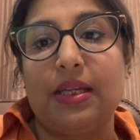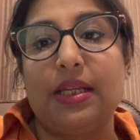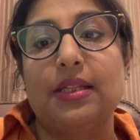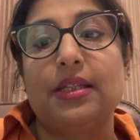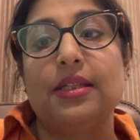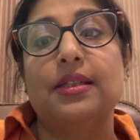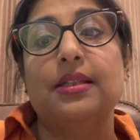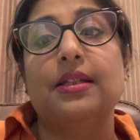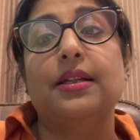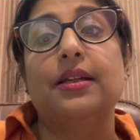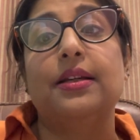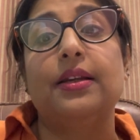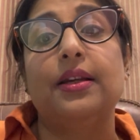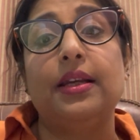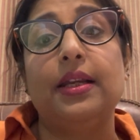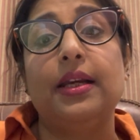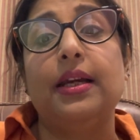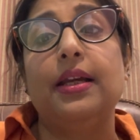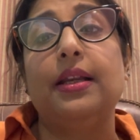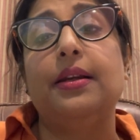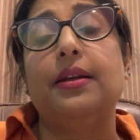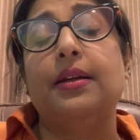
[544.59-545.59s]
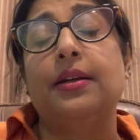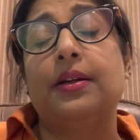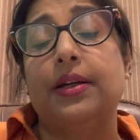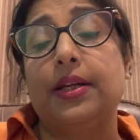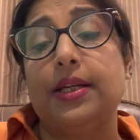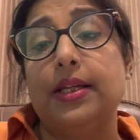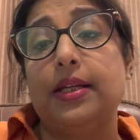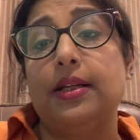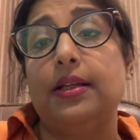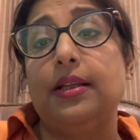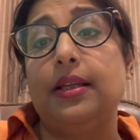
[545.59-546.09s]
it is a
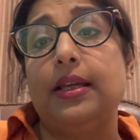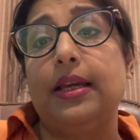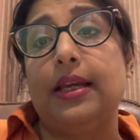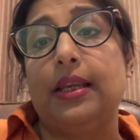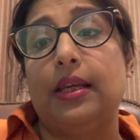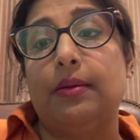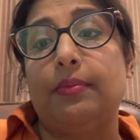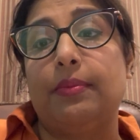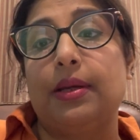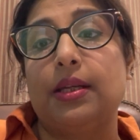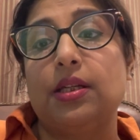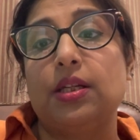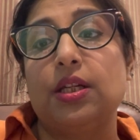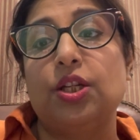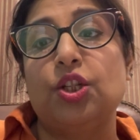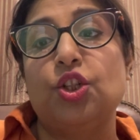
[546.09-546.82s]
critical element